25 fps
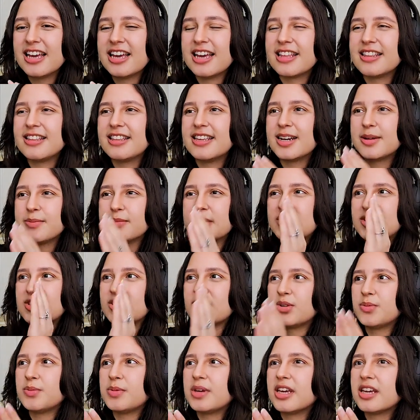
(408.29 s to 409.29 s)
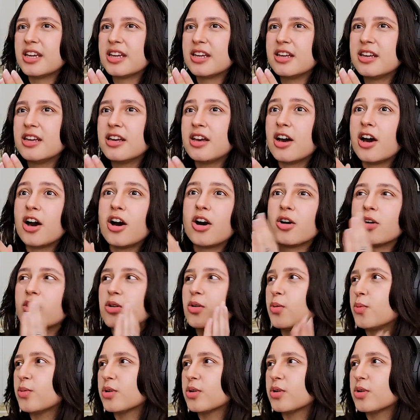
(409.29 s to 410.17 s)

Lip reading: And then I'm assuming... Oh,